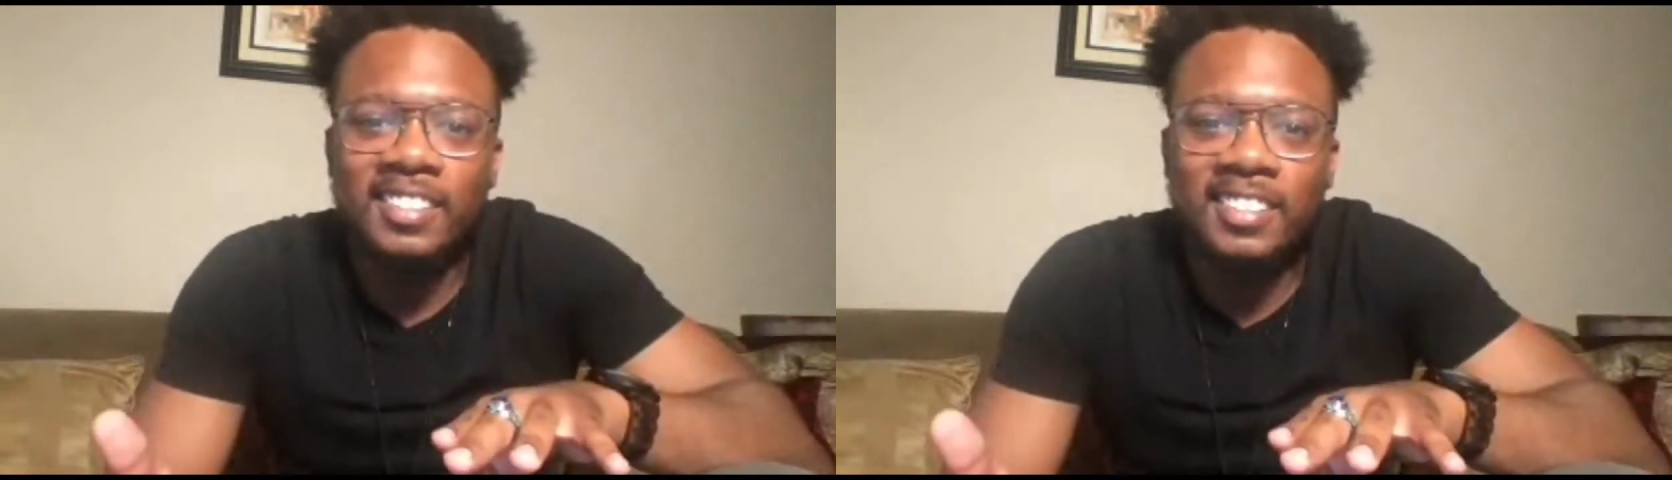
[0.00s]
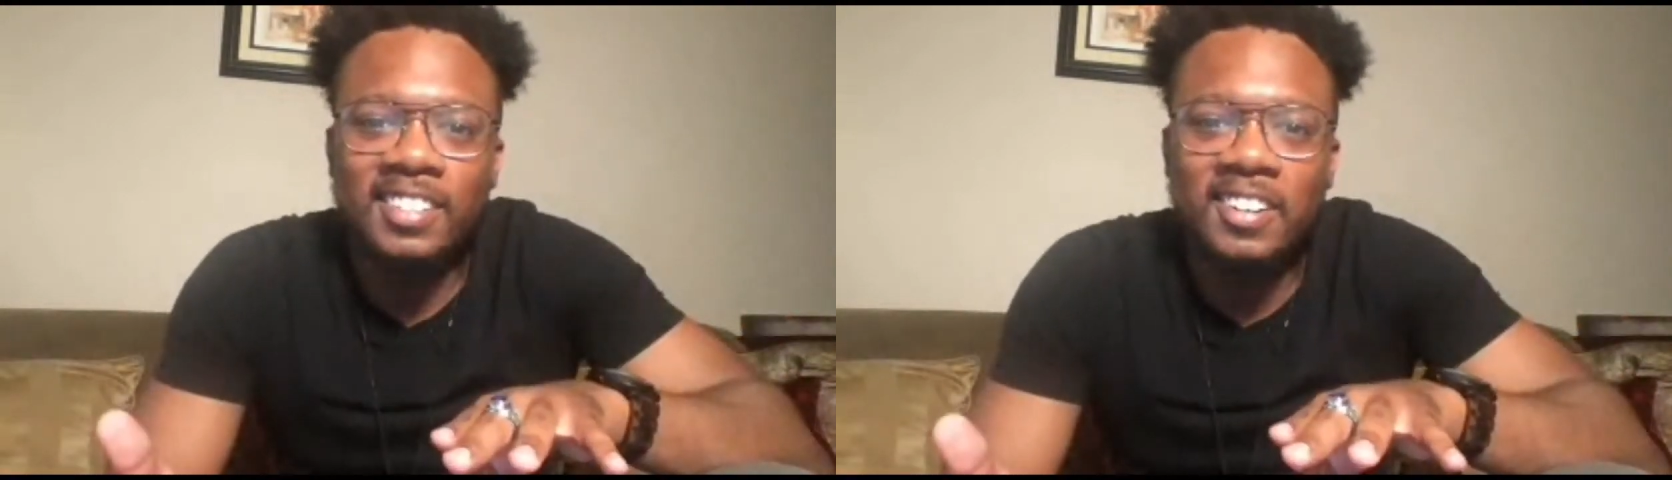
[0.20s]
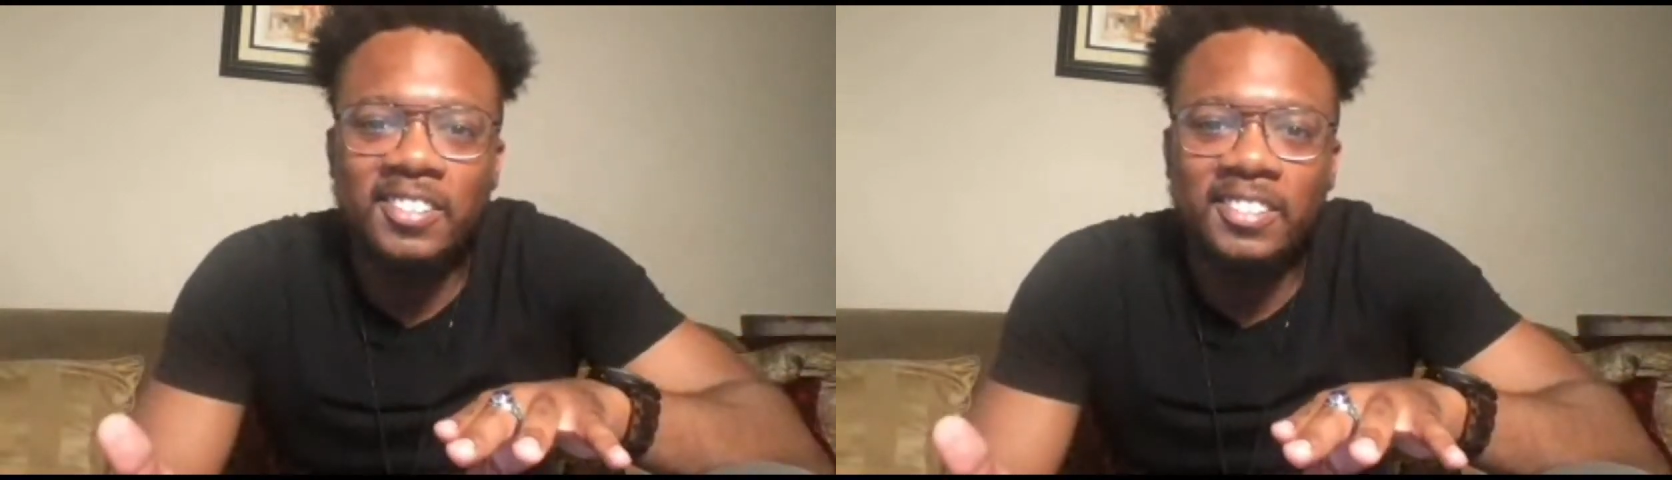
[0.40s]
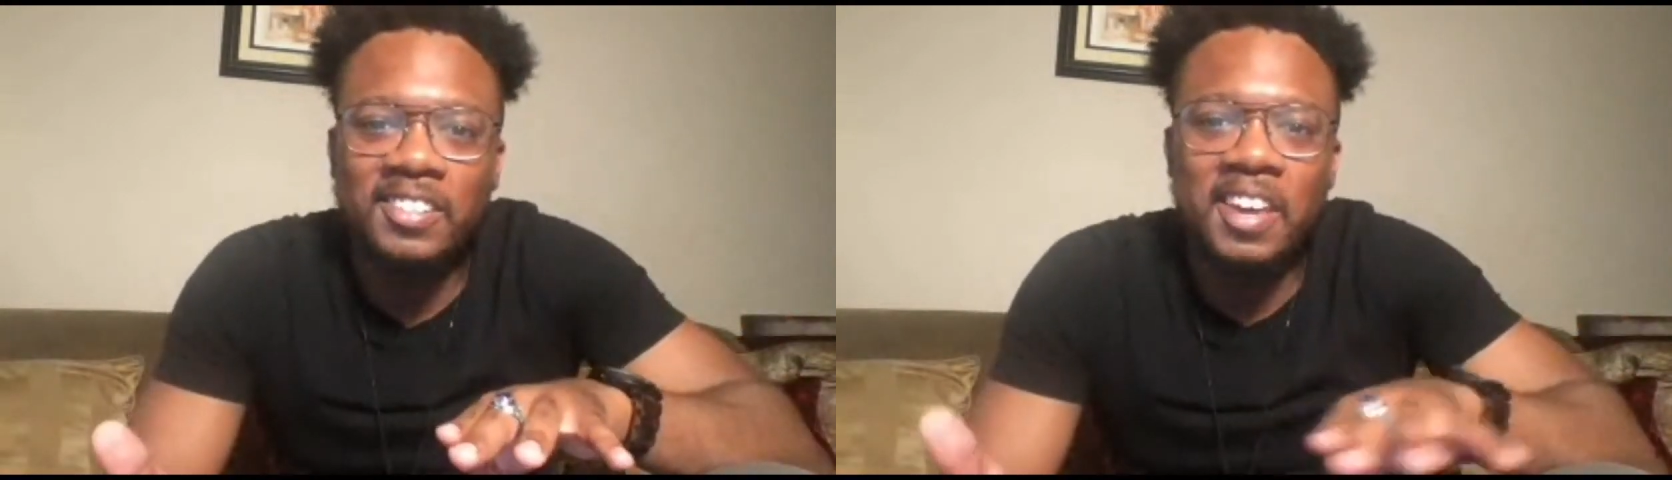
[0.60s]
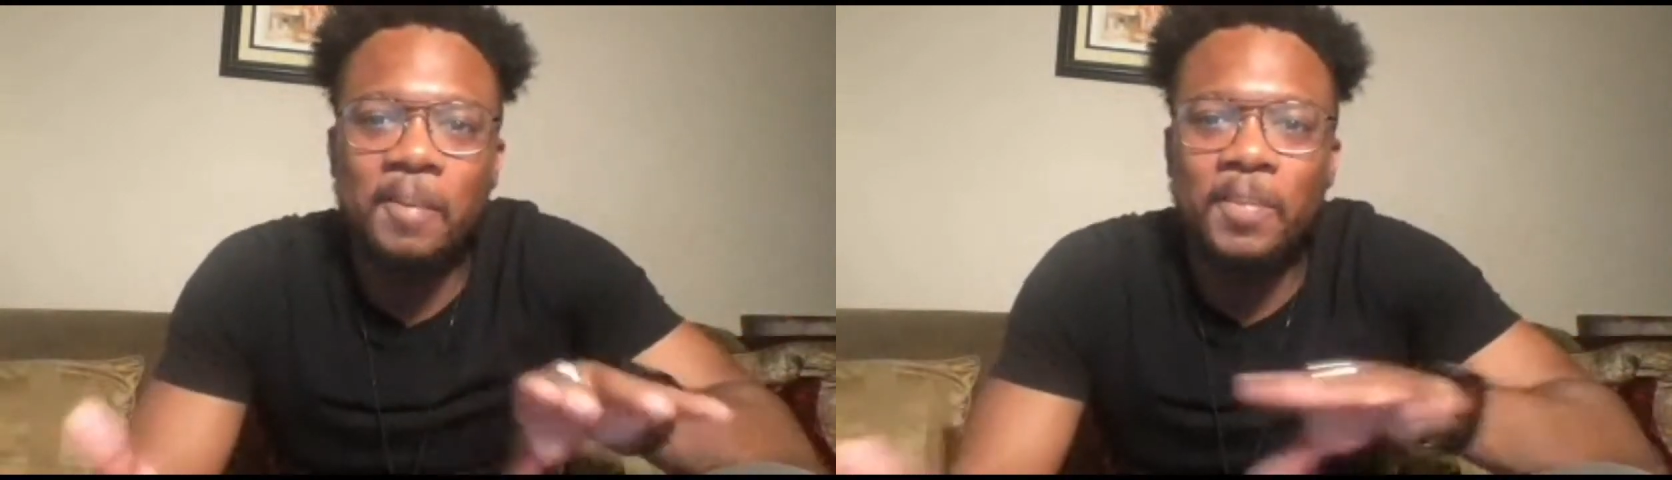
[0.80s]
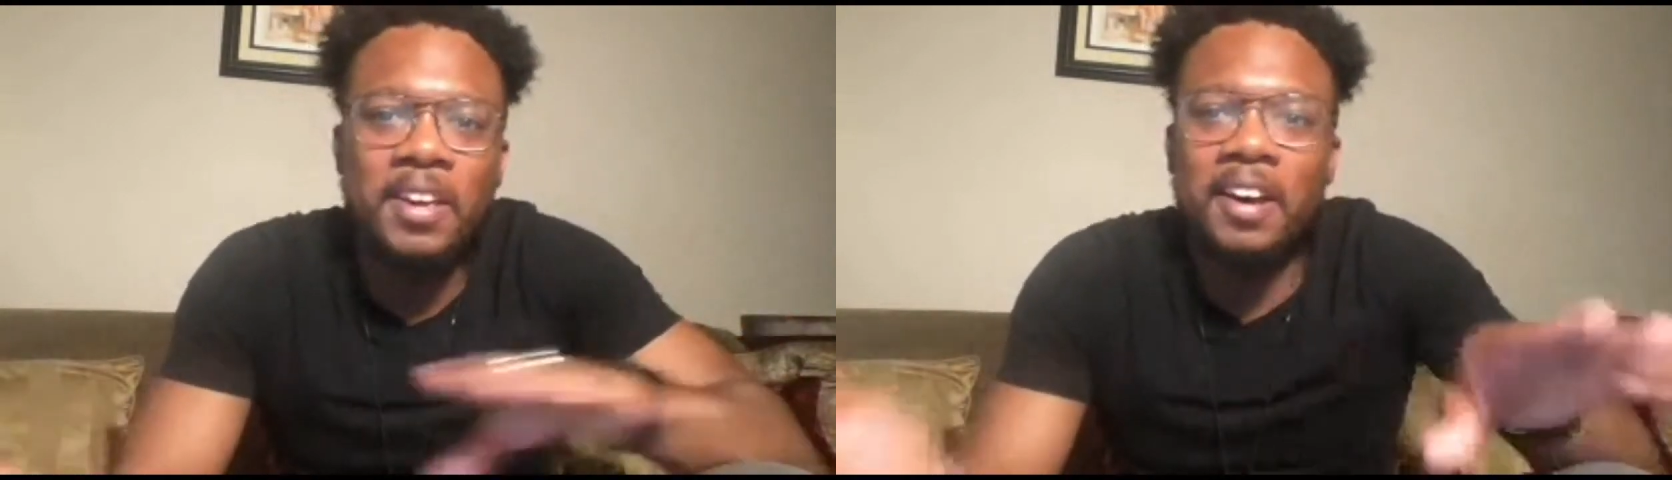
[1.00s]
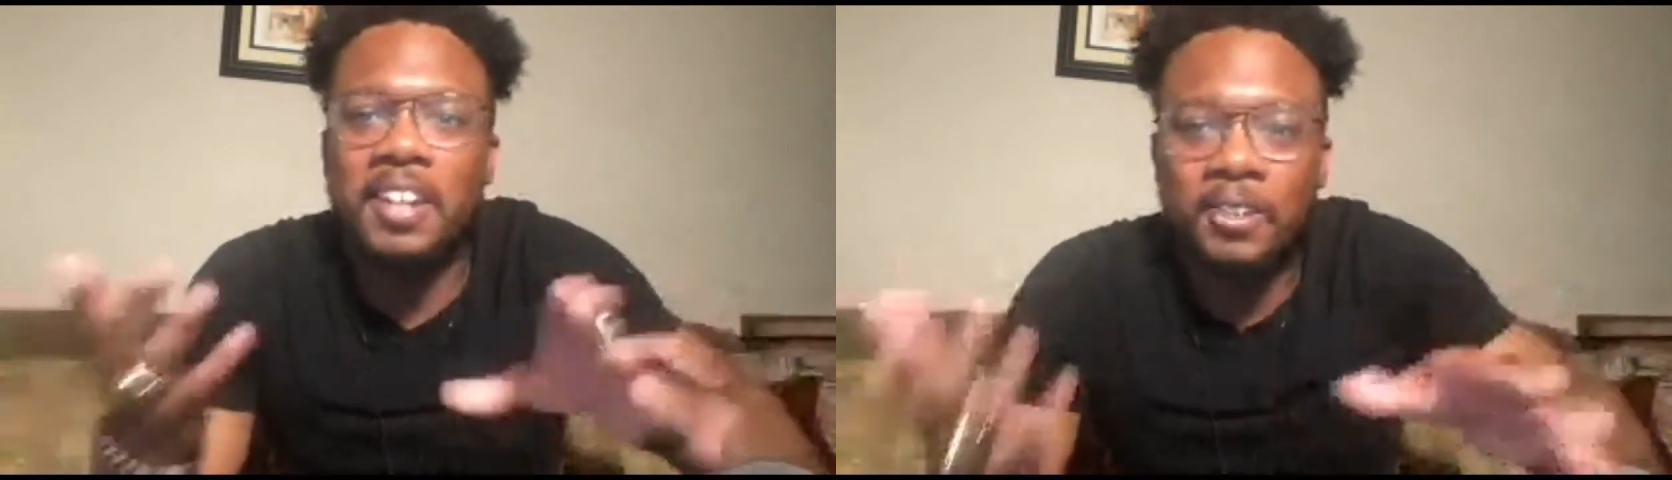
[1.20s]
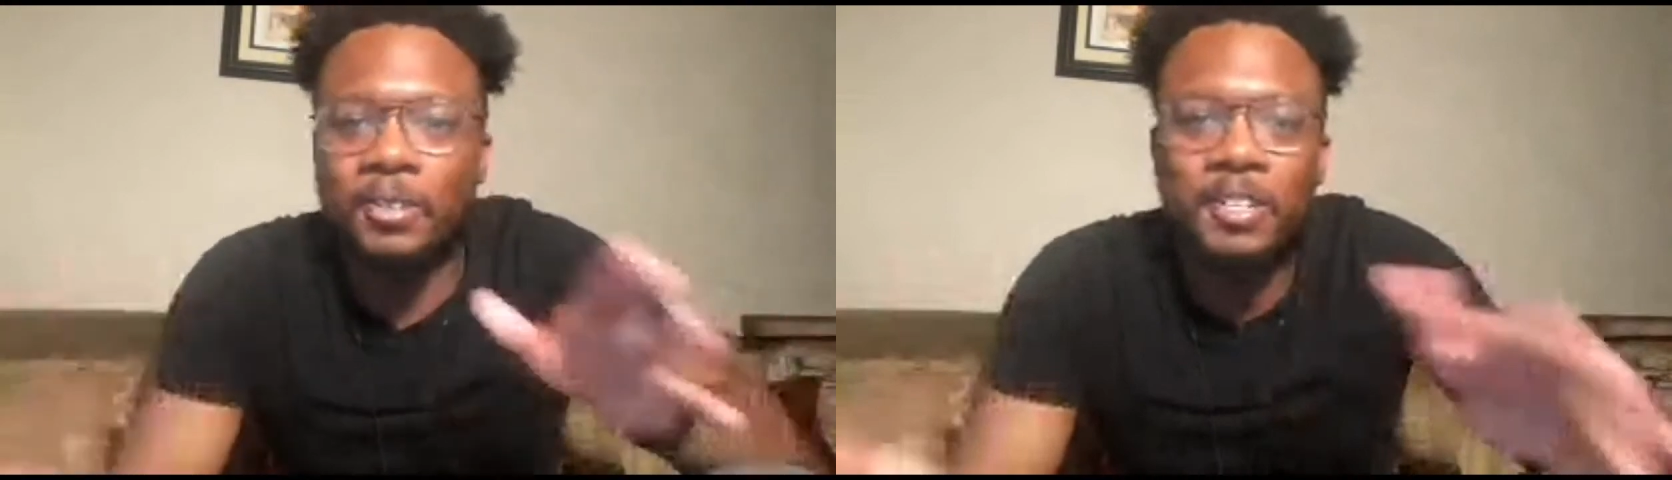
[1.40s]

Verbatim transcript: You know you can't be unequally